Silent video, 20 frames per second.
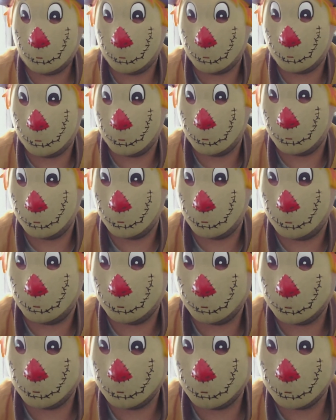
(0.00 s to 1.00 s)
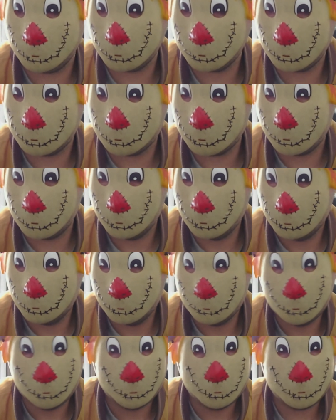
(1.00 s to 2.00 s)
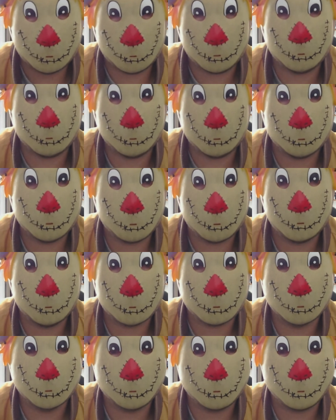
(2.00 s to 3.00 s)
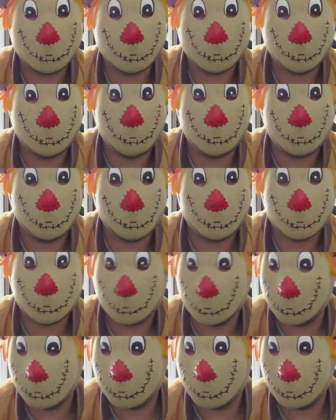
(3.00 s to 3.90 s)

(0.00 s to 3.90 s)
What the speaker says: Um, yeah, I reckon the ski mask would